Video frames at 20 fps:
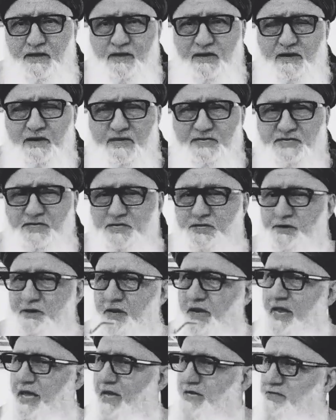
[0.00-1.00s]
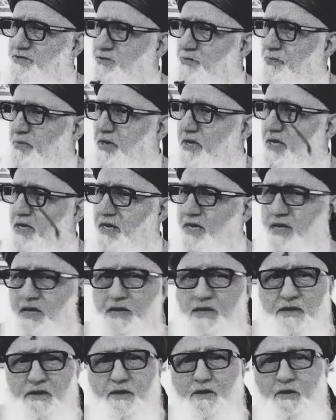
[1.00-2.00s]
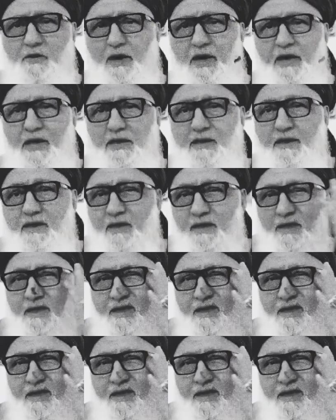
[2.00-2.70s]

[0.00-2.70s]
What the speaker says: because eternity has no beginning and no end.